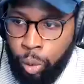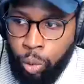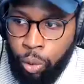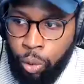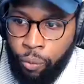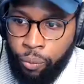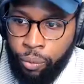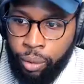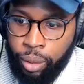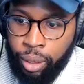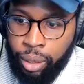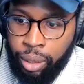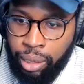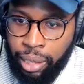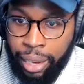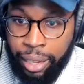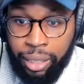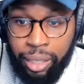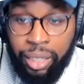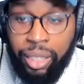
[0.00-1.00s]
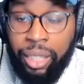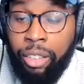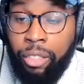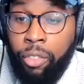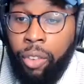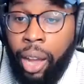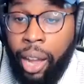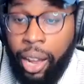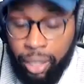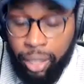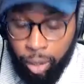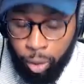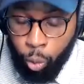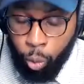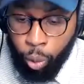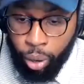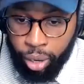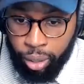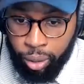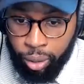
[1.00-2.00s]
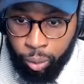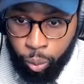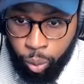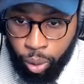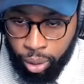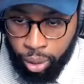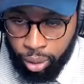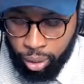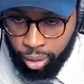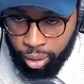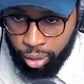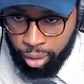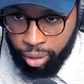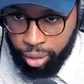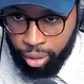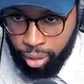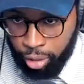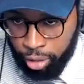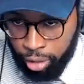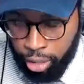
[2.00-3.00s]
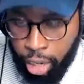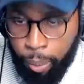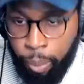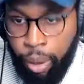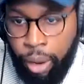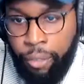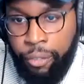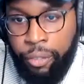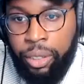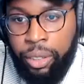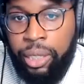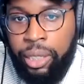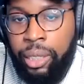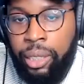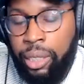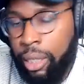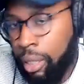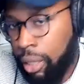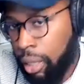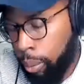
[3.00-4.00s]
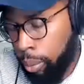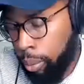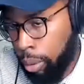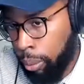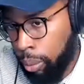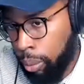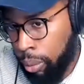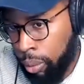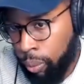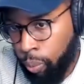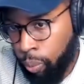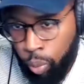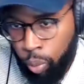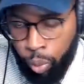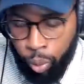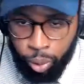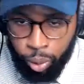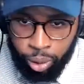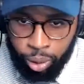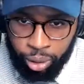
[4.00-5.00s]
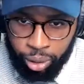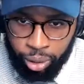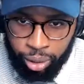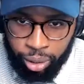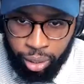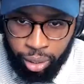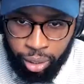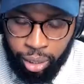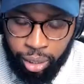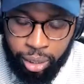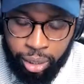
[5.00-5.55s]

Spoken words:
you take, to evaluate whether a job offer is acceptable or